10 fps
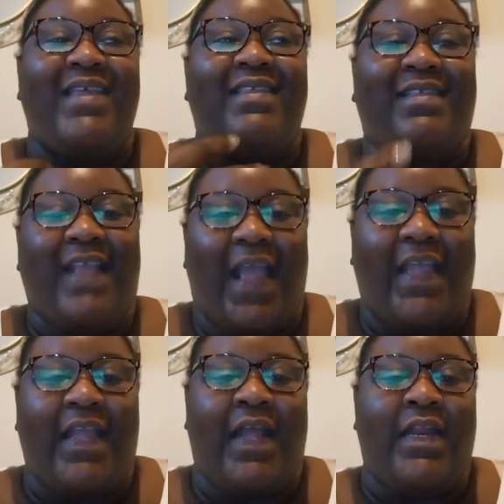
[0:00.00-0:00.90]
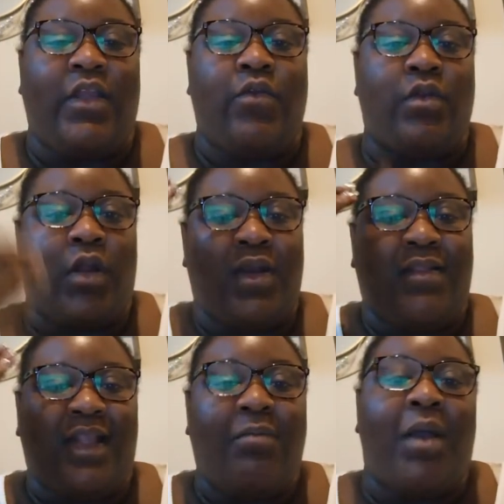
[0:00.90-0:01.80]
say, and they couldn't
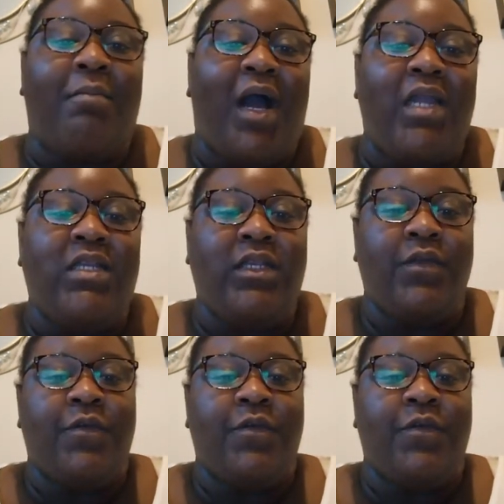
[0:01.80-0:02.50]
understand my mind,